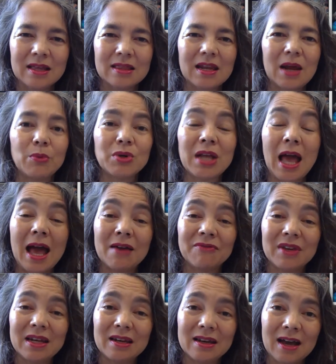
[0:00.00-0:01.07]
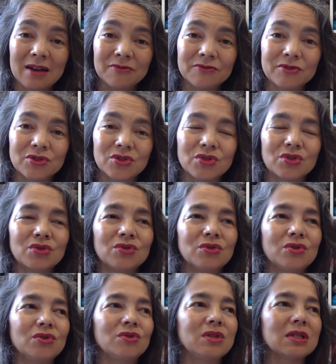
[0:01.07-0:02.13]
that I would have enough to
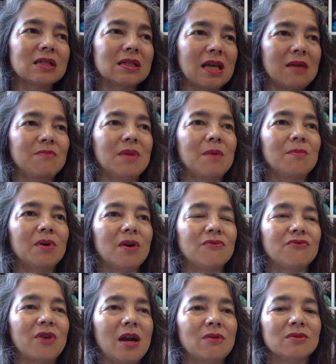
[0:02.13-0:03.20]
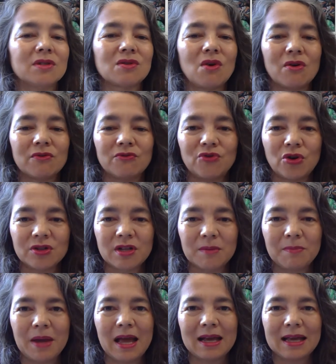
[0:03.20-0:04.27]
do the same number of rounds on front
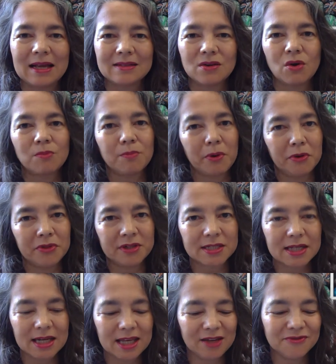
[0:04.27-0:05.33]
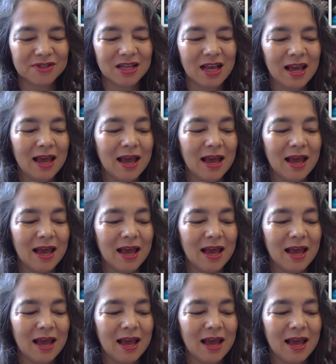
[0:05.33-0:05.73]
and back as on both sleeves.